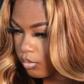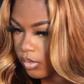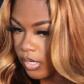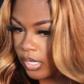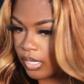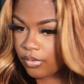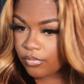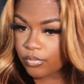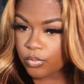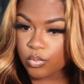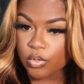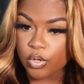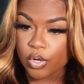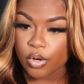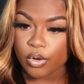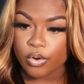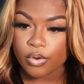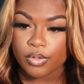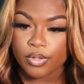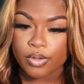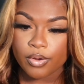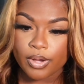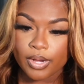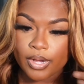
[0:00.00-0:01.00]
If you
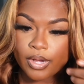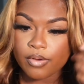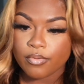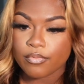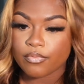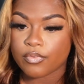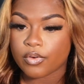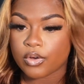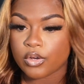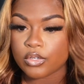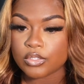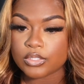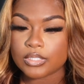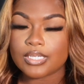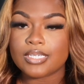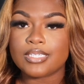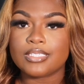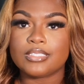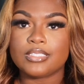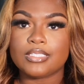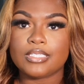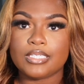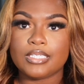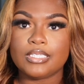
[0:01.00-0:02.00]
curl your hair first,
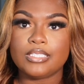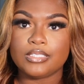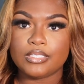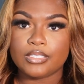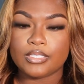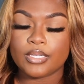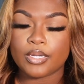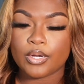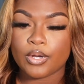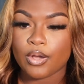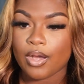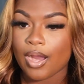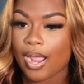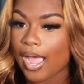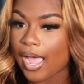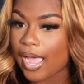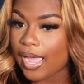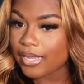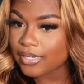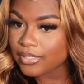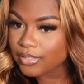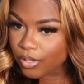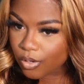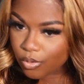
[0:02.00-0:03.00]
it's easier.
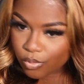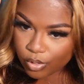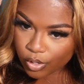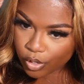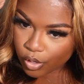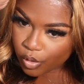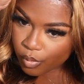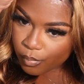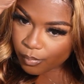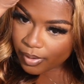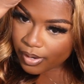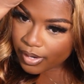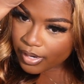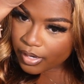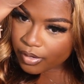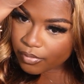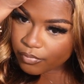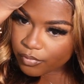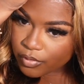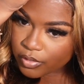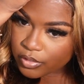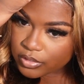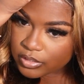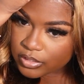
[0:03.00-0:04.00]
I don't curl my hair
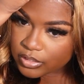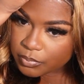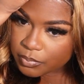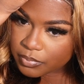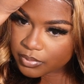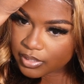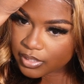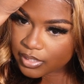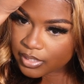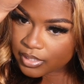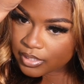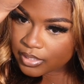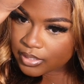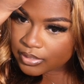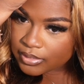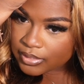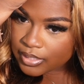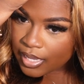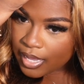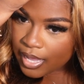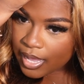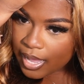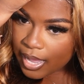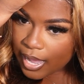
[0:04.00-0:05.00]
first just because
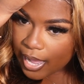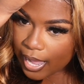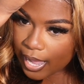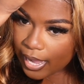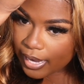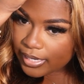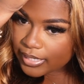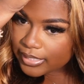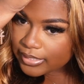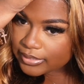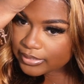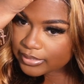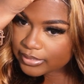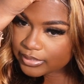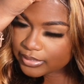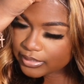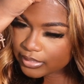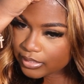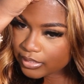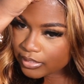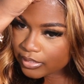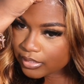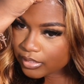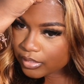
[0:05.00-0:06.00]
I can
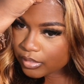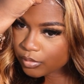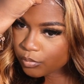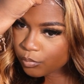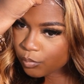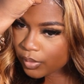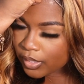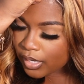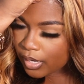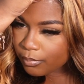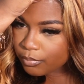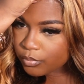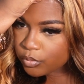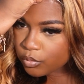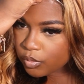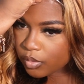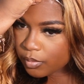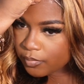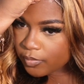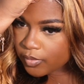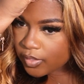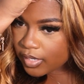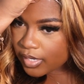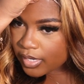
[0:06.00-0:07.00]
see it. When I'm
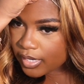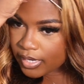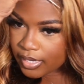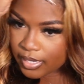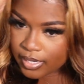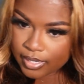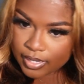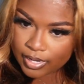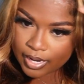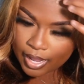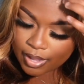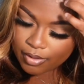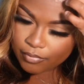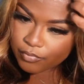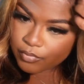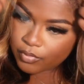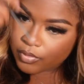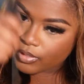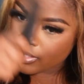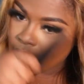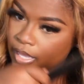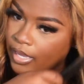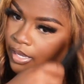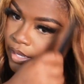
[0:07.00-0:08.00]
doing the cut, I feel
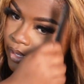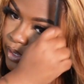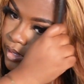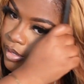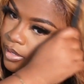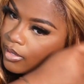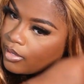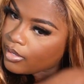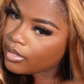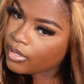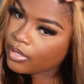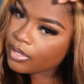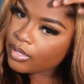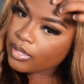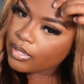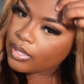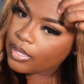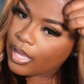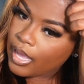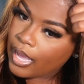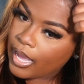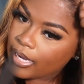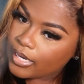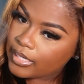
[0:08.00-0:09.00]
like
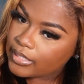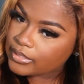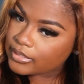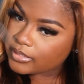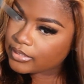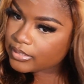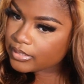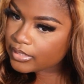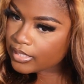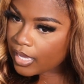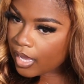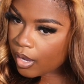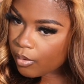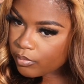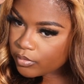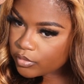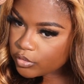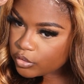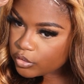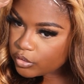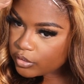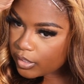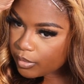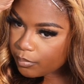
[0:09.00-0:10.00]
I can see how it's
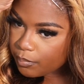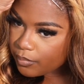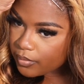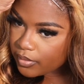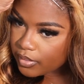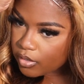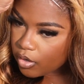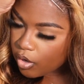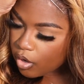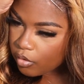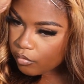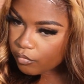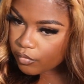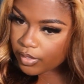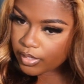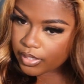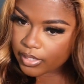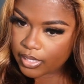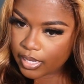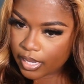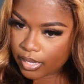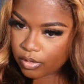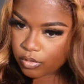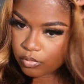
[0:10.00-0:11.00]
shaping
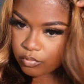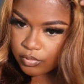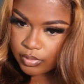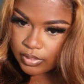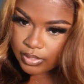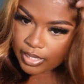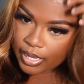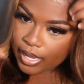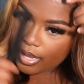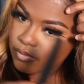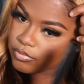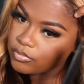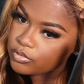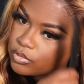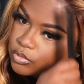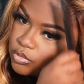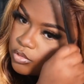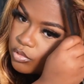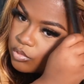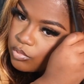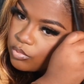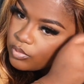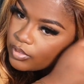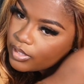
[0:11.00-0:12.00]
already. I don't really have to
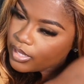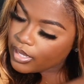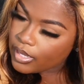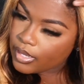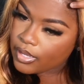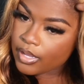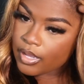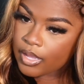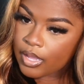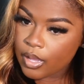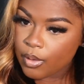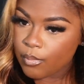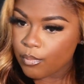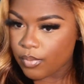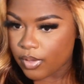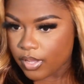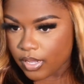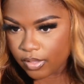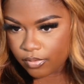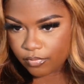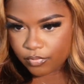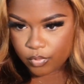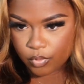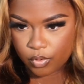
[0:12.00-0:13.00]
do that. But
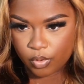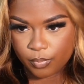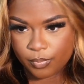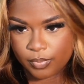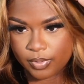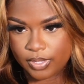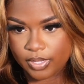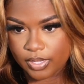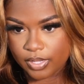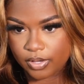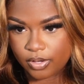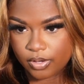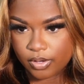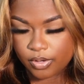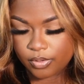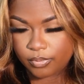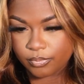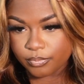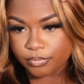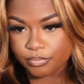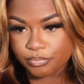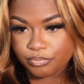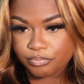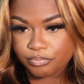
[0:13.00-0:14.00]
if you're a beginner,